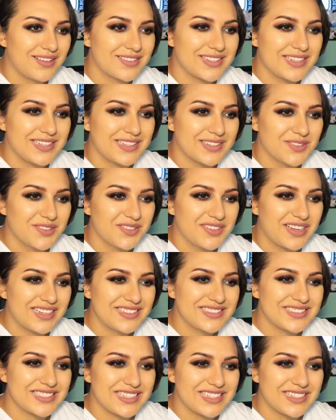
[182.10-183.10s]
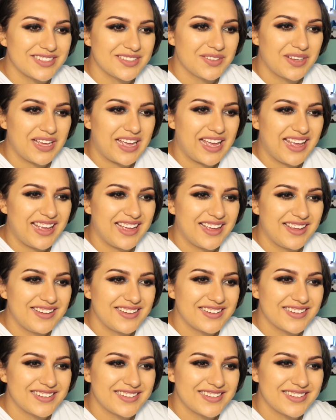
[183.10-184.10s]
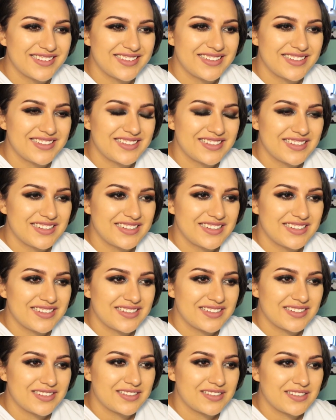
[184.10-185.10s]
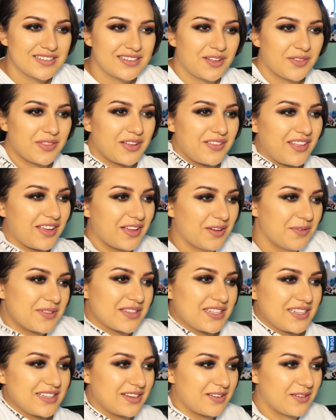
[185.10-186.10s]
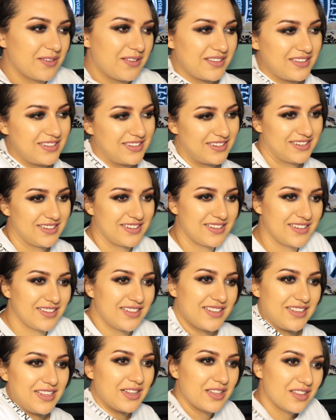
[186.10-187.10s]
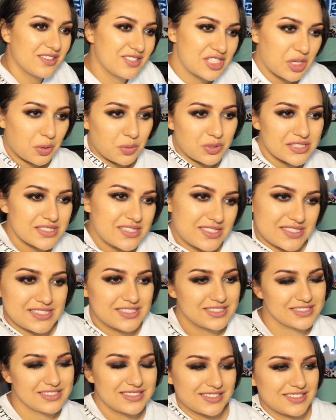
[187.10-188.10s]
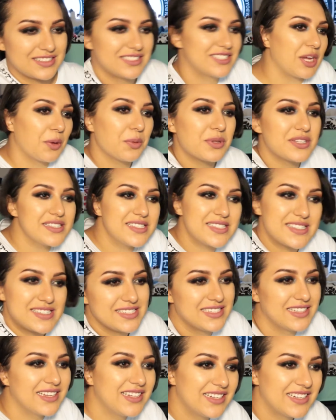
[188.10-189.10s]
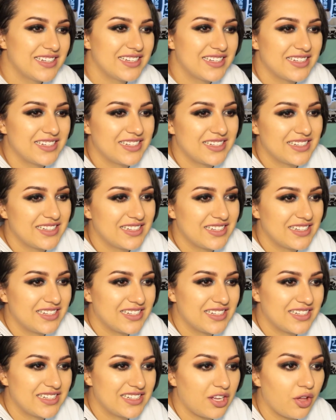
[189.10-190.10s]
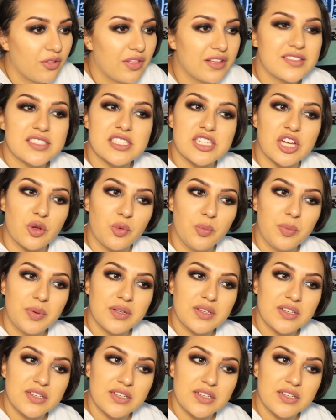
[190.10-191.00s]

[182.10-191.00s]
I see you. I see you. Hey. Oh, there they go with the little, little shoulders. Shoulders. Oh, that's dope.